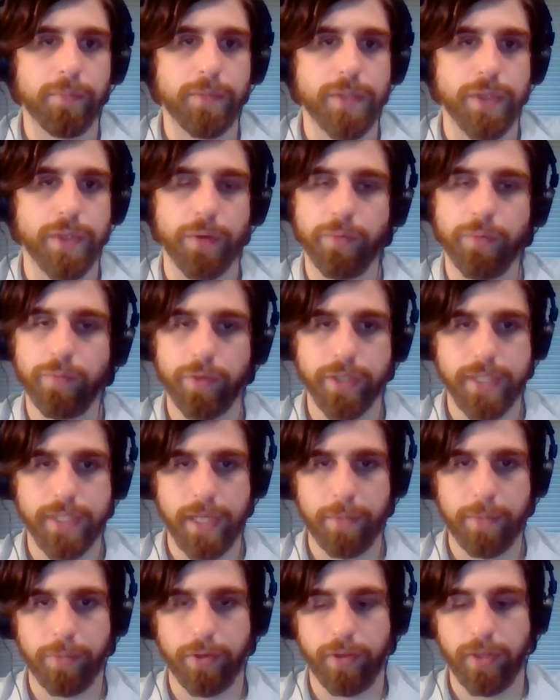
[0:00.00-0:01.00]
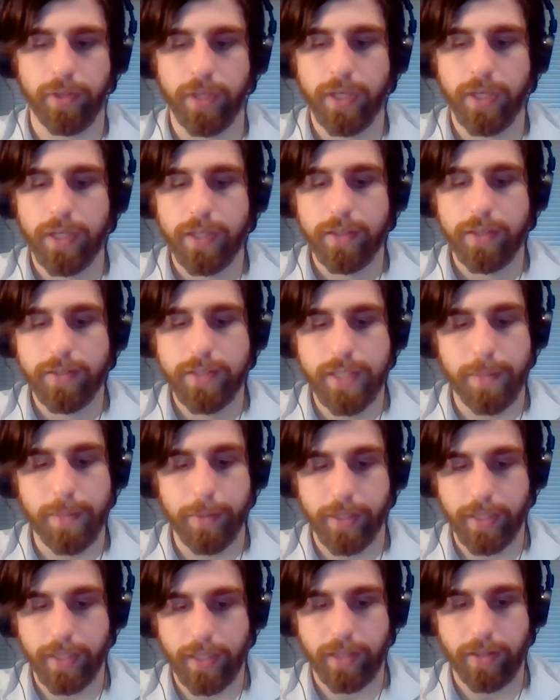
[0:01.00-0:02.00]
So for example,
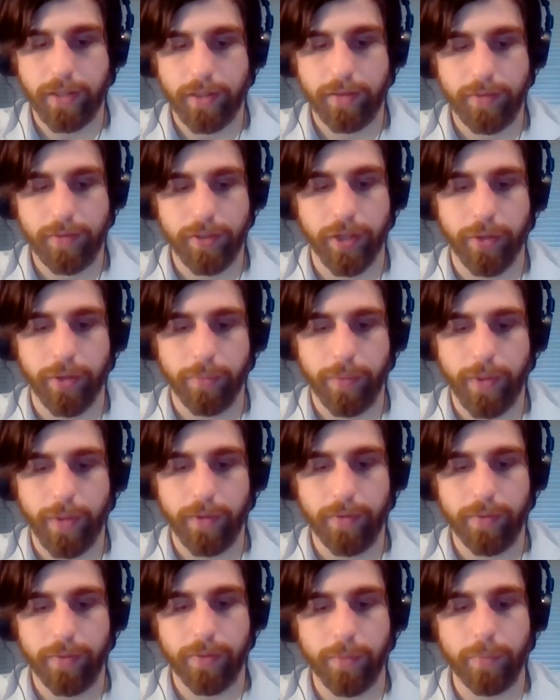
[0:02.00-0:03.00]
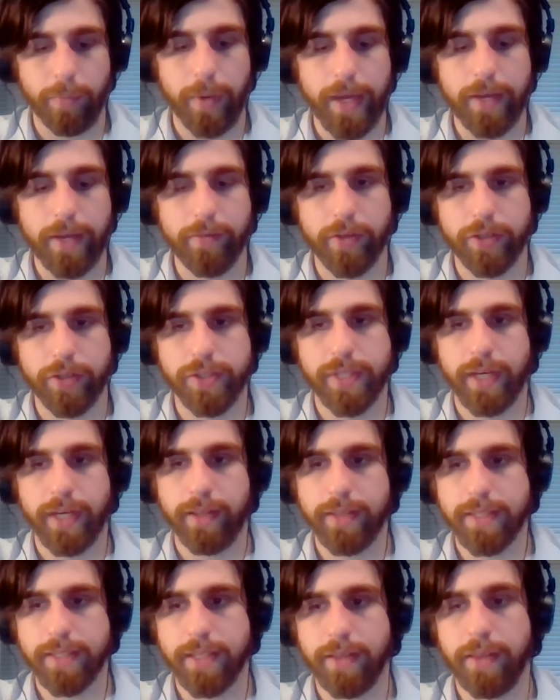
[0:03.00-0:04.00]
typically, the way of understanding
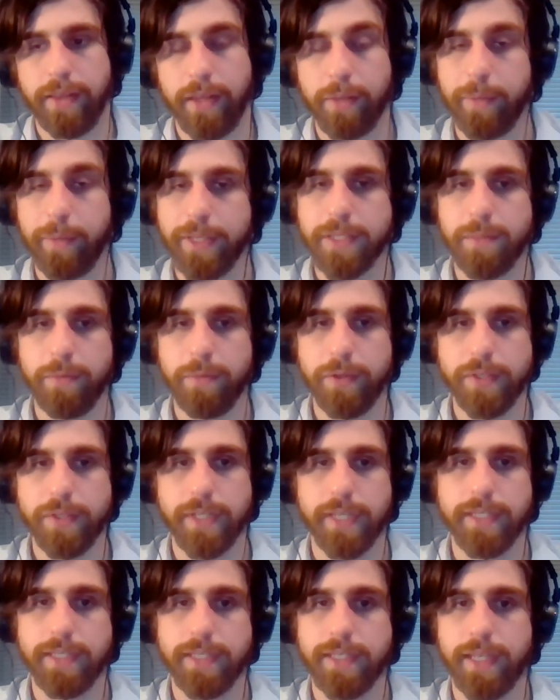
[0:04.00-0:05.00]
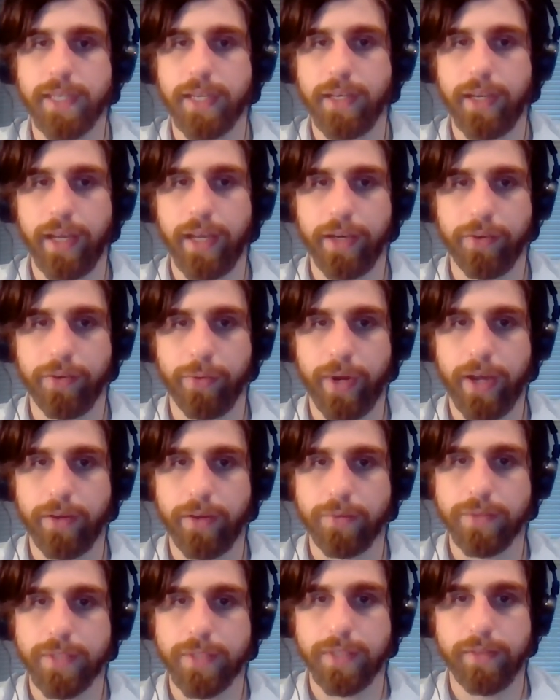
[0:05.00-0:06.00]
this, I think, makes the most sense is that neg
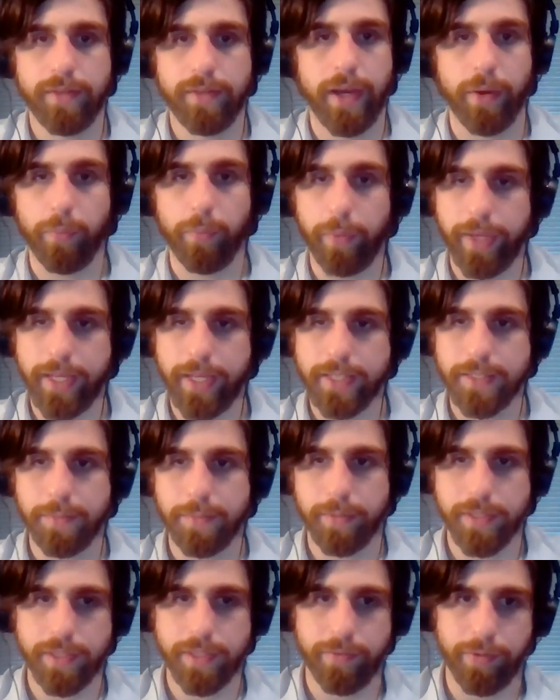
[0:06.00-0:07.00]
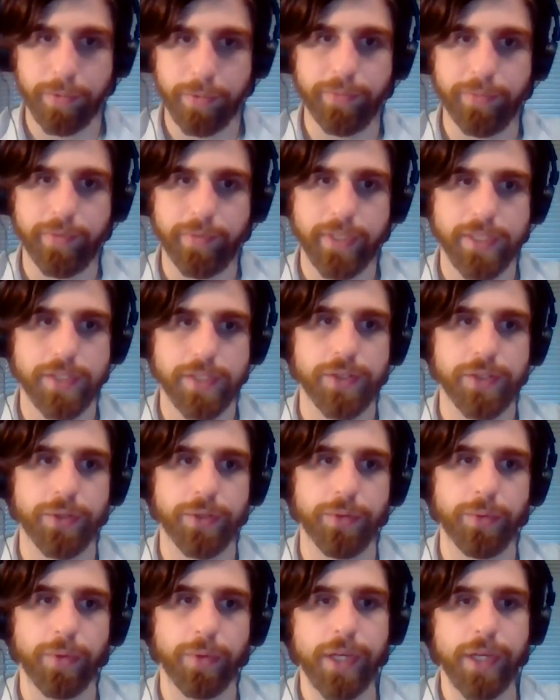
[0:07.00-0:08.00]
ground outweighs, because the affirmative gets
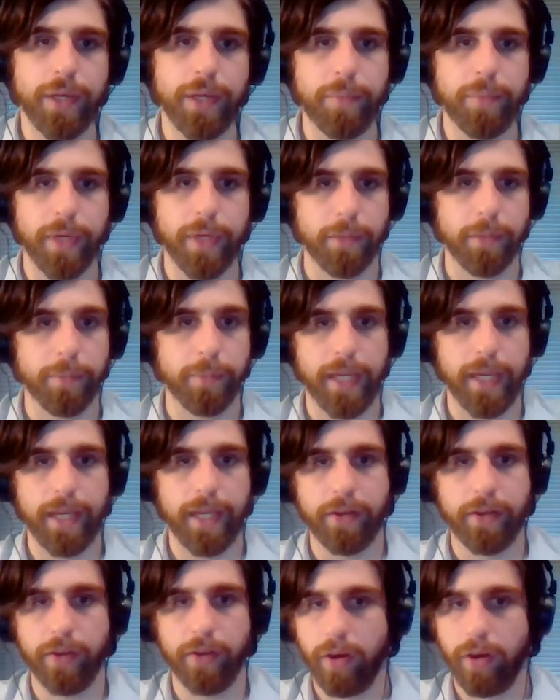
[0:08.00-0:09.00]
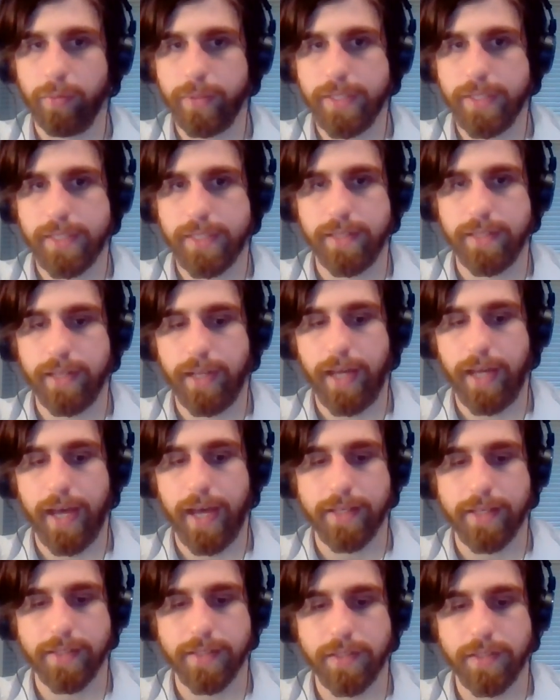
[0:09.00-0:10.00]
to pick the plan, always
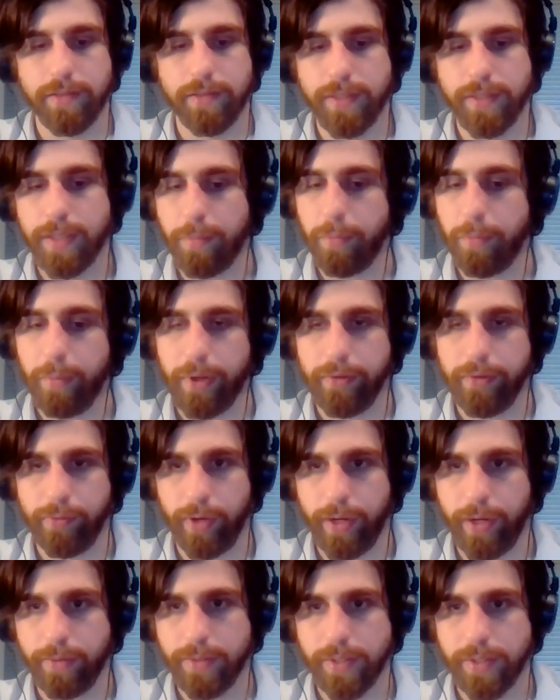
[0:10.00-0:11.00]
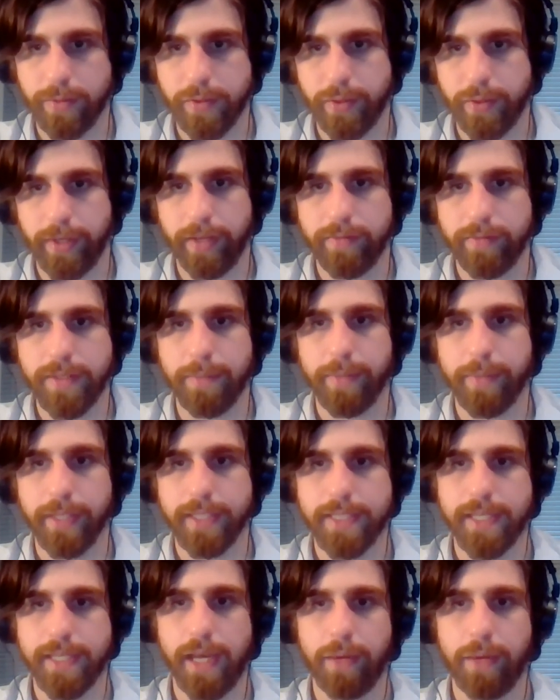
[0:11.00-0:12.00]
has some amount of ground, is always going to have something
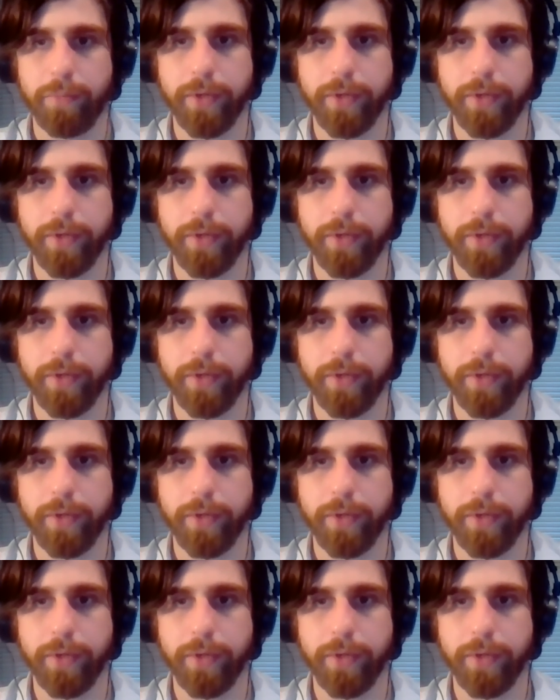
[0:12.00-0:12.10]
to say.